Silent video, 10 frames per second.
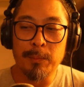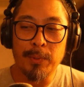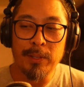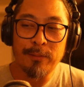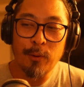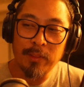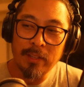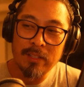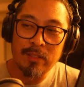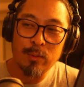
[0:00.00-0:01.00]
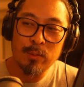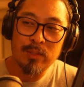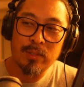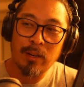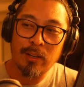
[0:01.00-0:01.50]
before these shoes
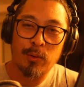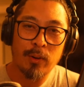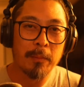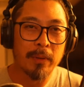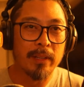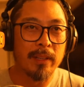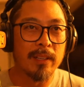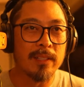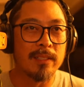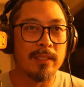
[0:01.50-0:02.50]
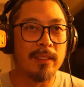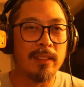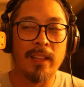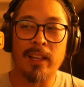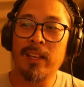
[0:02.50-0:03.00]
start crumbling, because
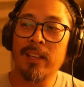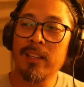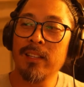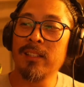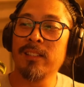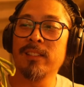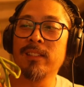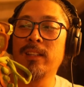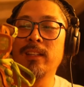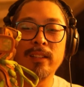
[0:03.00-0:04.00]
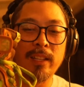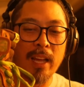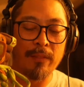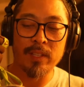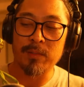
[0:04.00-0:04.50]
they
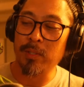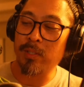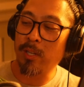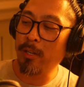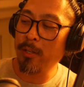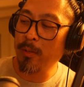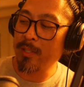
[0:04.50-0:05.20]
have this material.